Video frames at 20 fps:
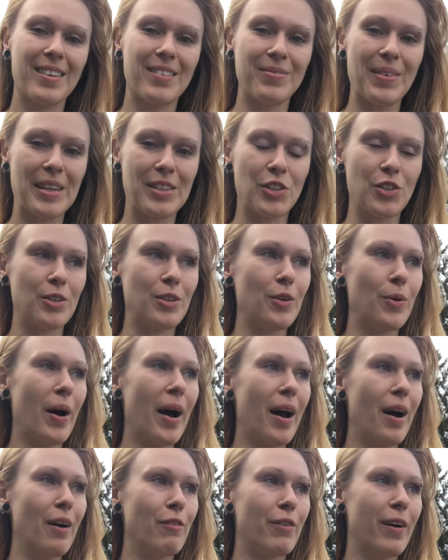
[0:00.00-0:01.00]
Make sure you
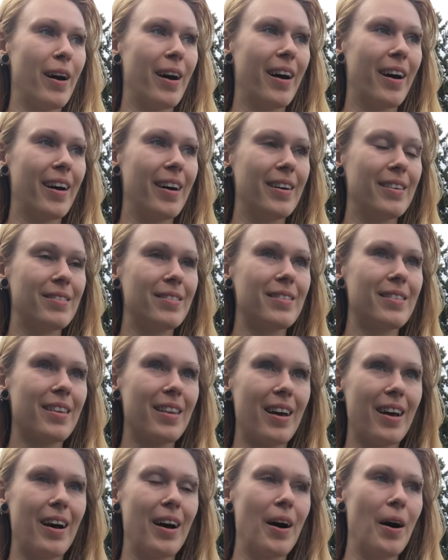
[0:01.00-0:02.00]
have uh,
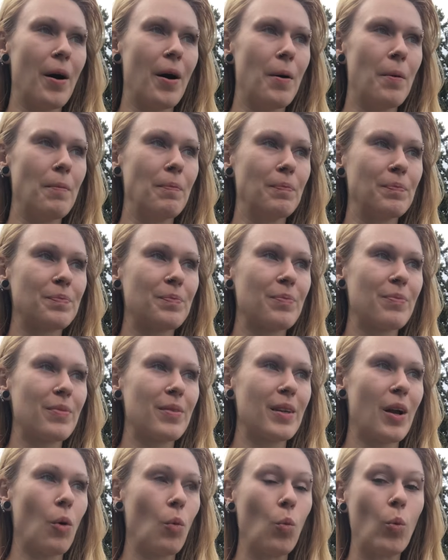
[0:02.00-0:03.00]
um,
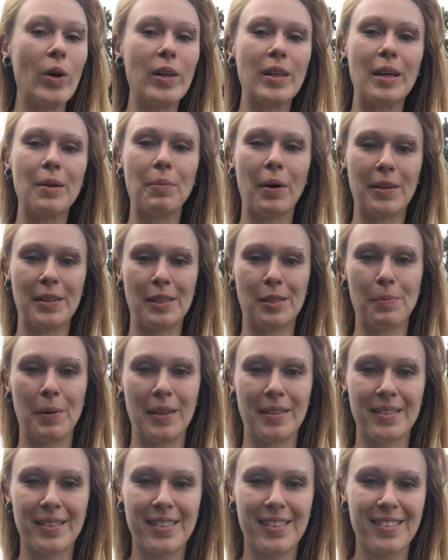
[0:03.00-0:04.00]
willing
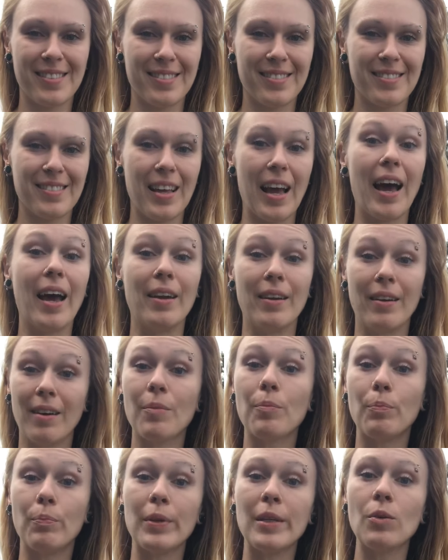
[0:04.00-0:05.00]
participants and
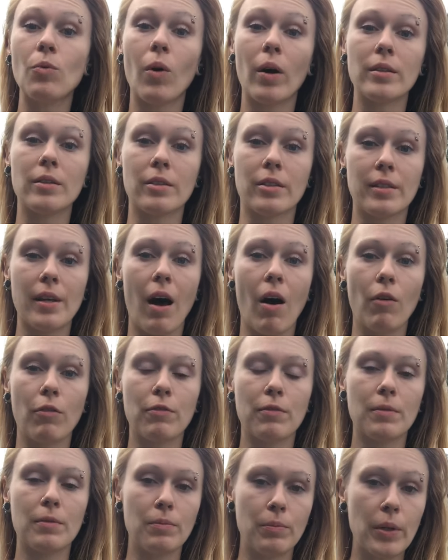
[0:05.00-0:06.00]
be one
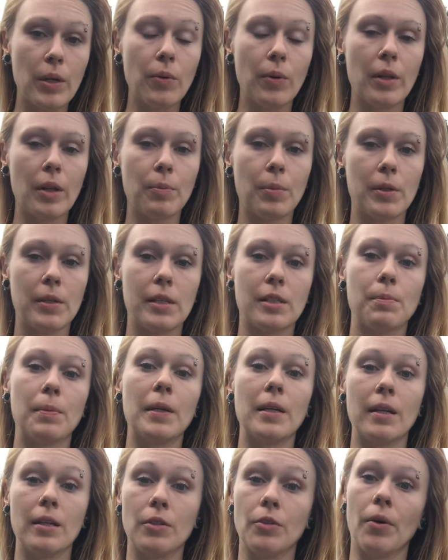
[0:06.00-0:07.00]
yourself. Be a willing
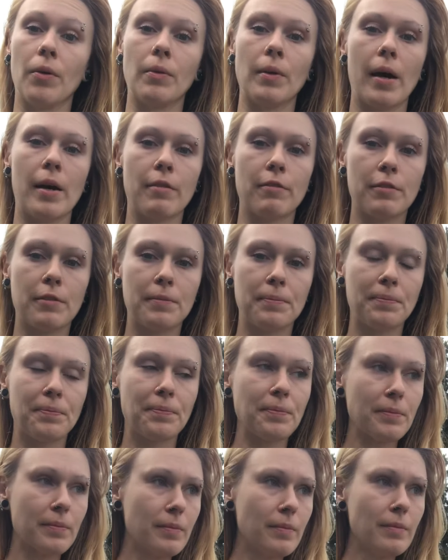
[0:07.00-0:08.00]
participant in your own life.
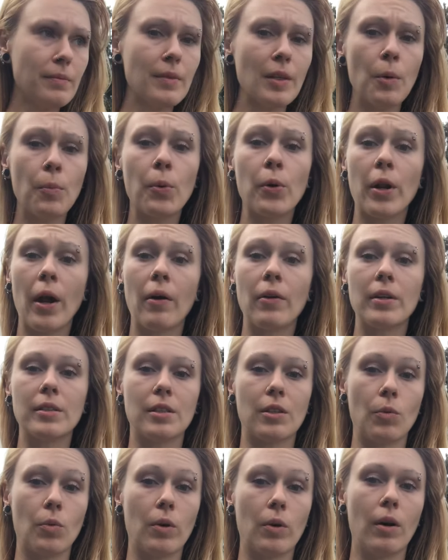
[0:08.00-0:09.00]
Put out
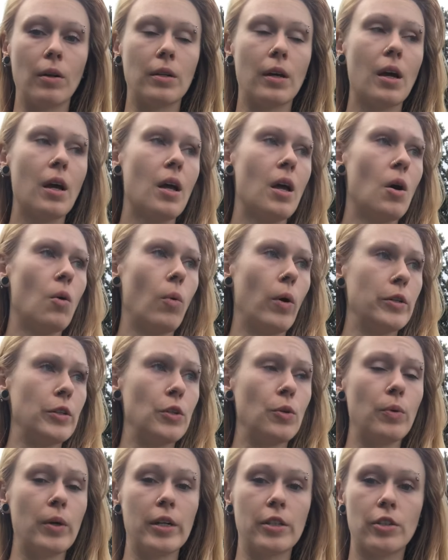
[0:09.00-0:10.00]
into the world what
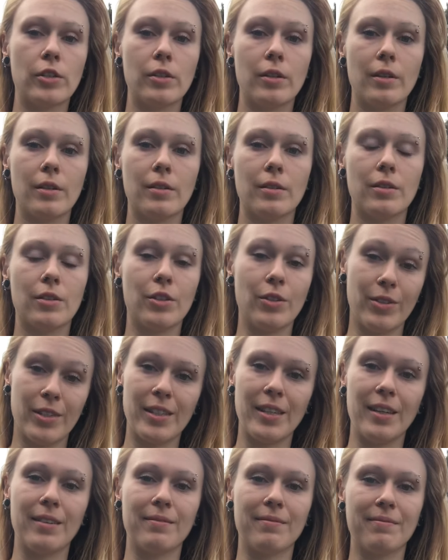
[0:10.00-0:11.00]
you wish to
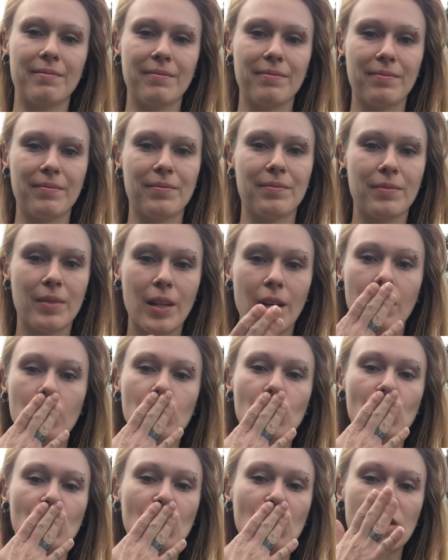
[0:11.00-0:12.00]
see.
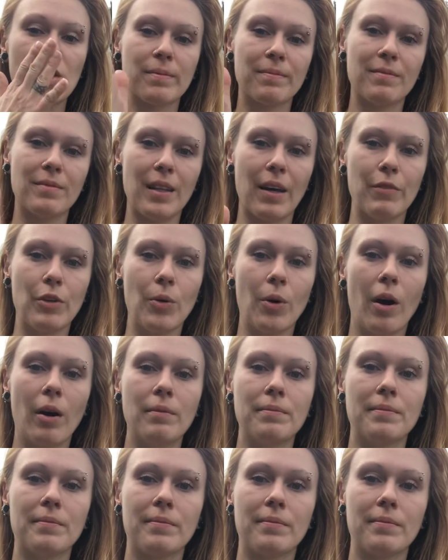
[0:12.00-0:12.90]
Love you all.